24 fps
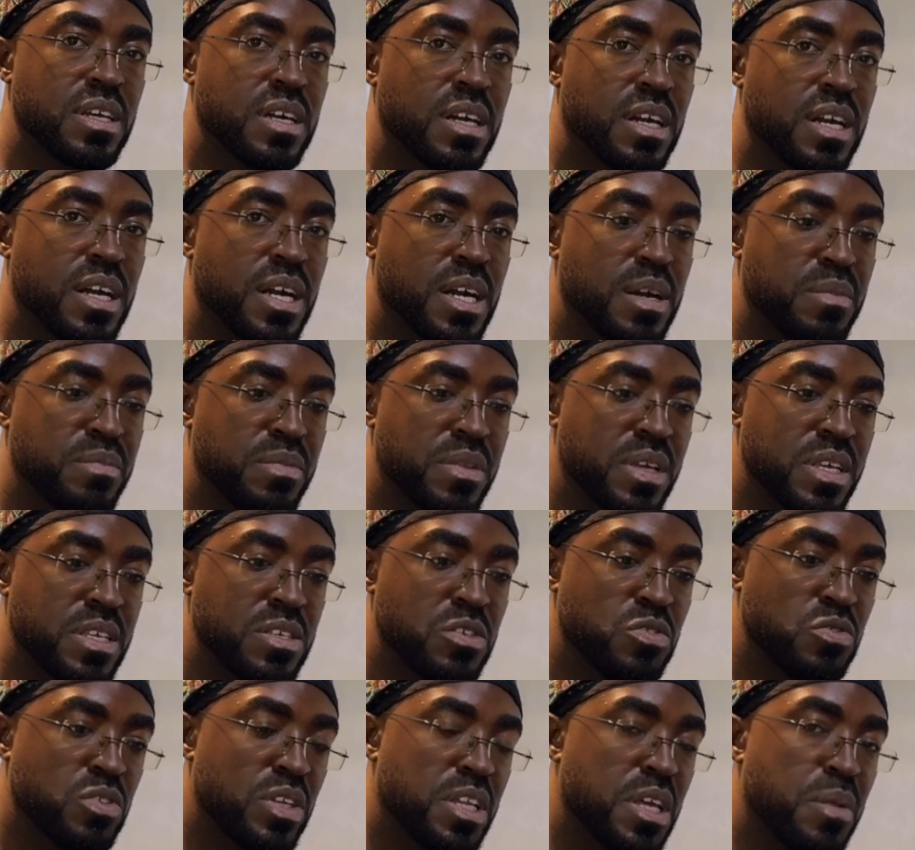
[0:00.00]
there's
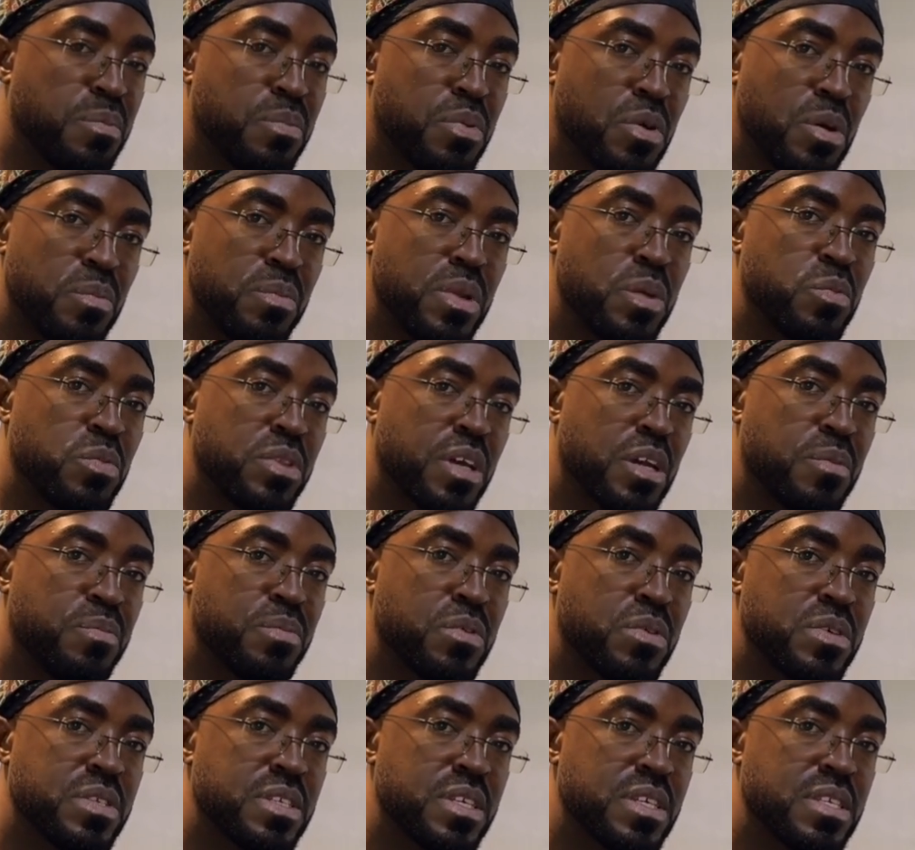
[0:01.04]
usually a problem with that
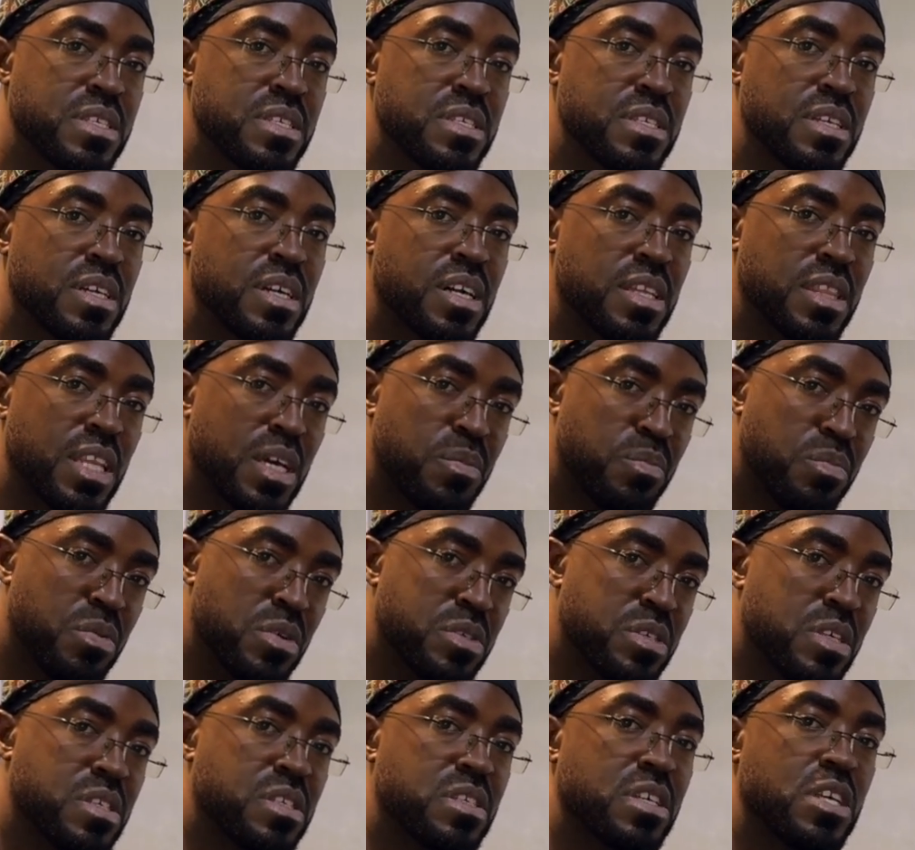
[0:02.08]
process, and that
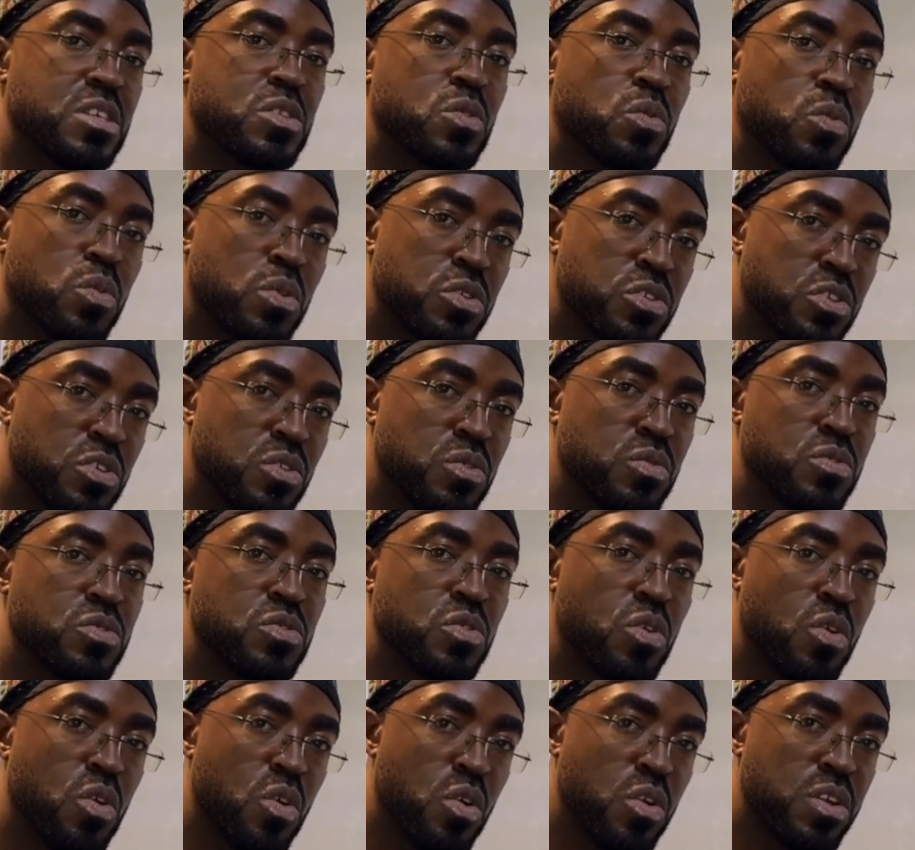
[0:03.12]
process just continues
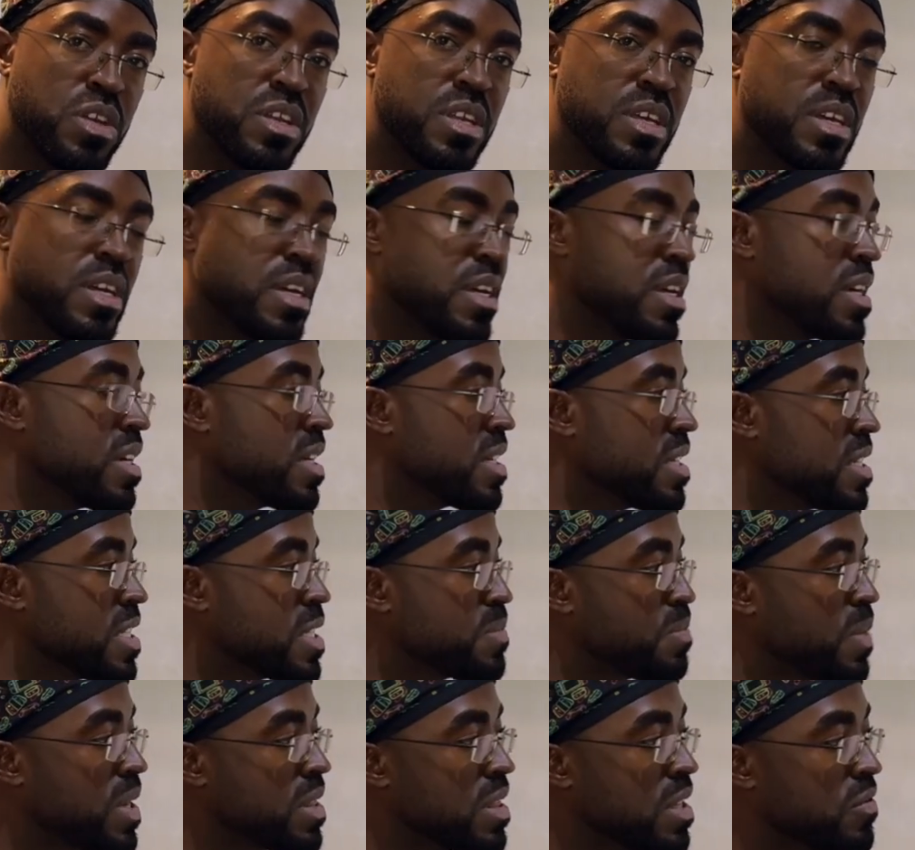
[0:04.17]
on
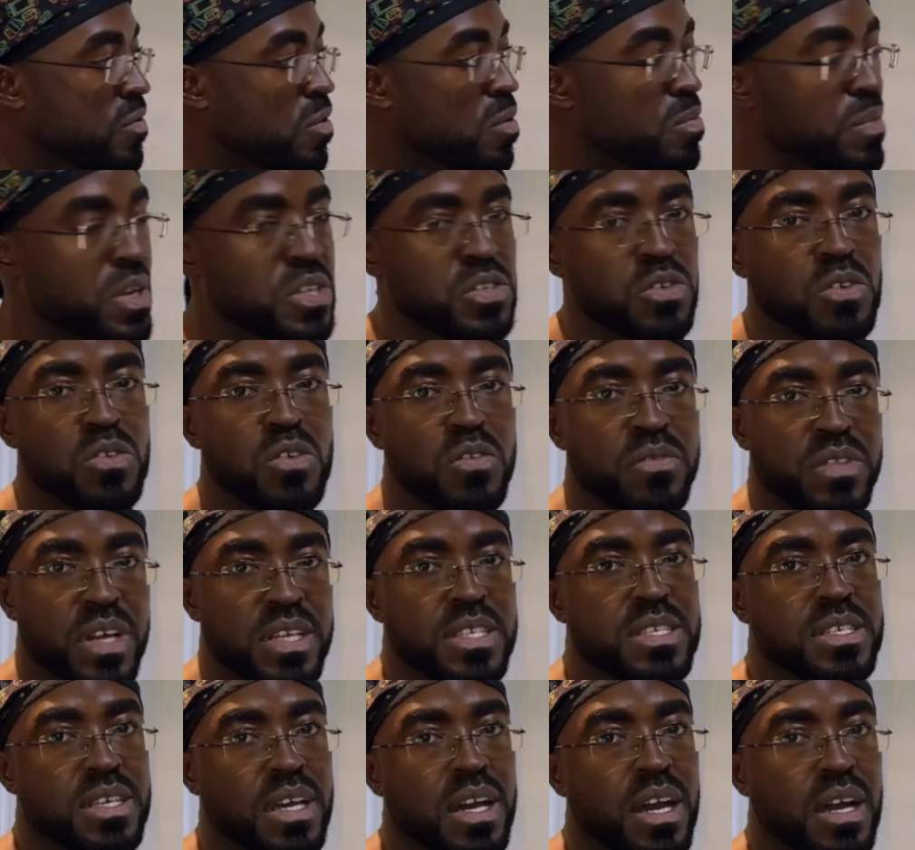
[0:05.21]
despite the formation of
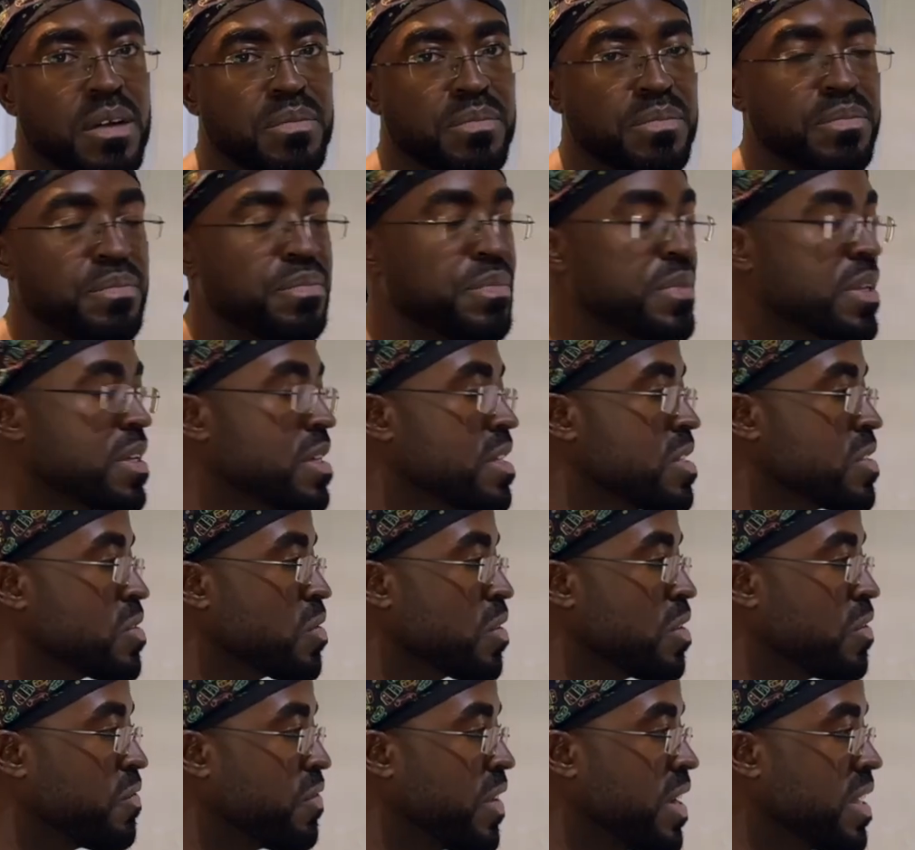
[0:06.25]
that scar. So
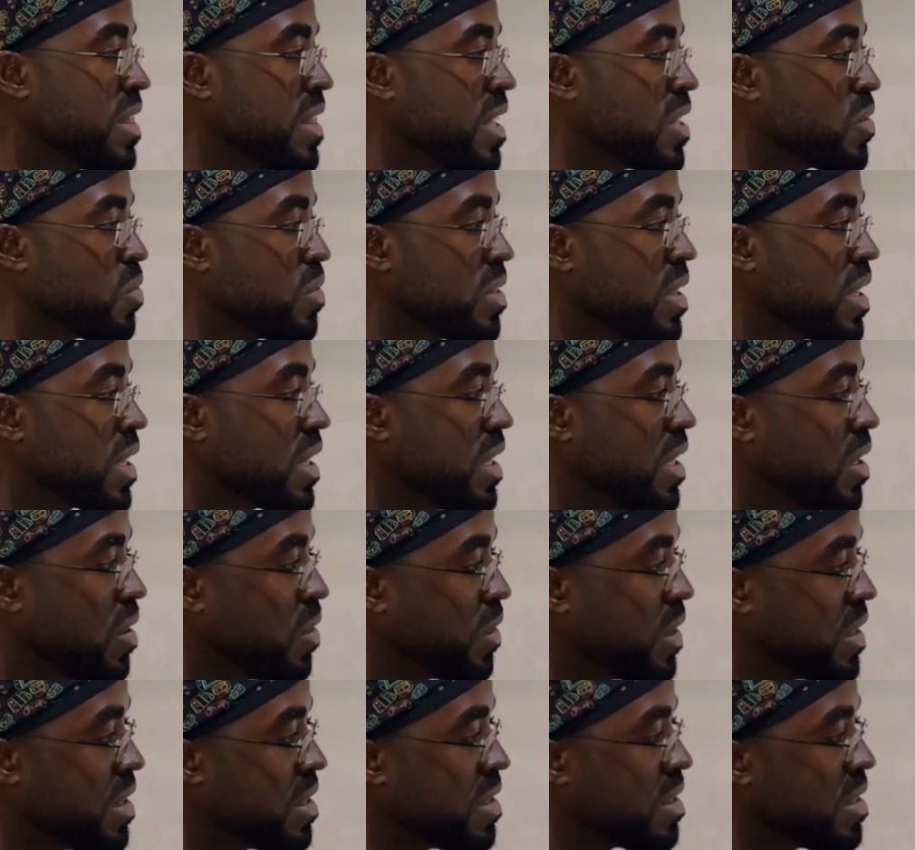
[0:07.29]
you find that with the
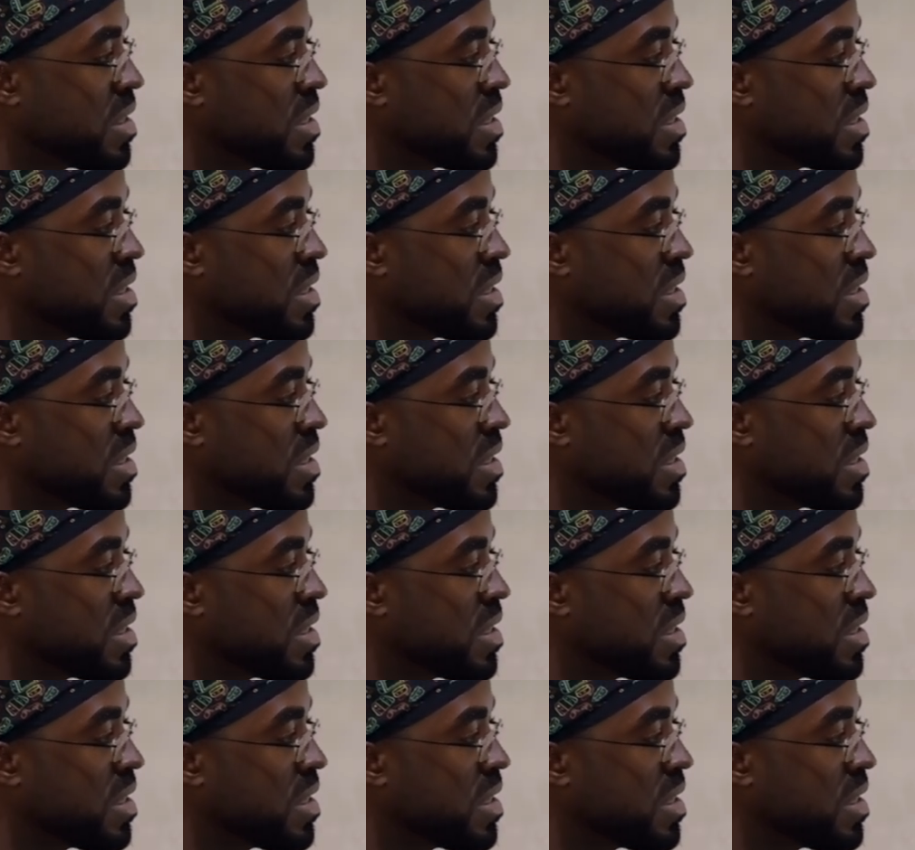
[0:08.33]
keloid,